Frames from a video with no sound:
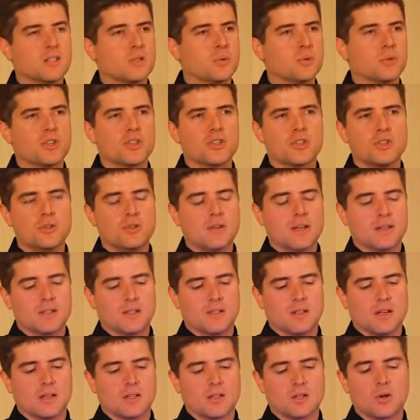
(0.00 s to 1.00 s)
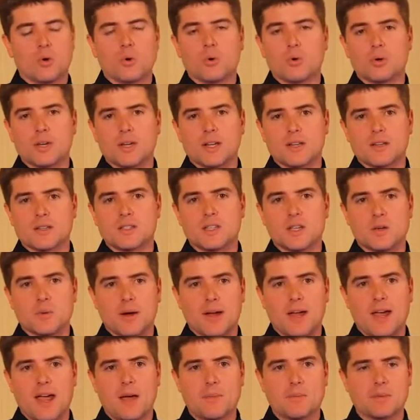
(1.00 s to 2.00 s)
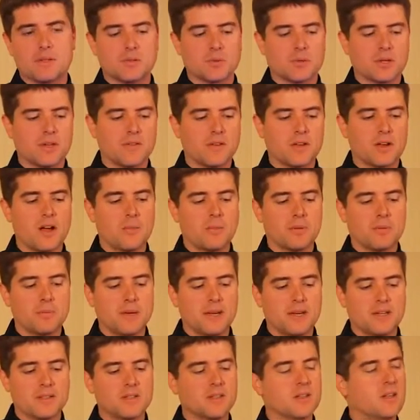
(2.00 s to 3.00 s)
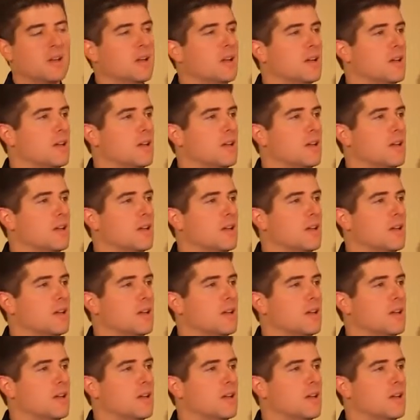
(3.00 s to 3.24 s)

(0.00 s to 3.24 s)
So we'll just shoot at the, at the cornea and see what happens. We'll give it a couple minutes.